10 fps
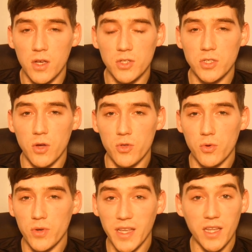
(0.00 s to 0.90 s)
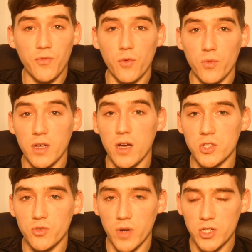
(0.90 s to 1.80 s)
so your need for
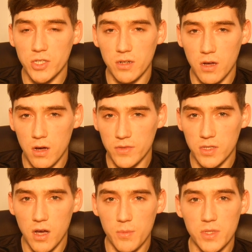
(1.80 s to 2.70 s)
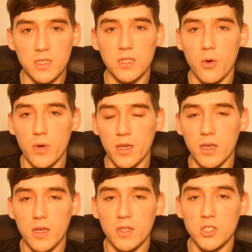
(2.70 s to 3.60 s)
rehydration at halftime is
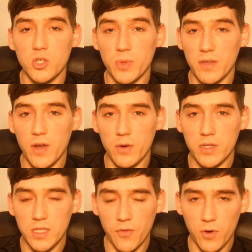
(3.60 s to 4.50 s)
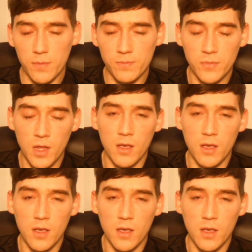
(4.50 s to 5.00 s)
going to be very different.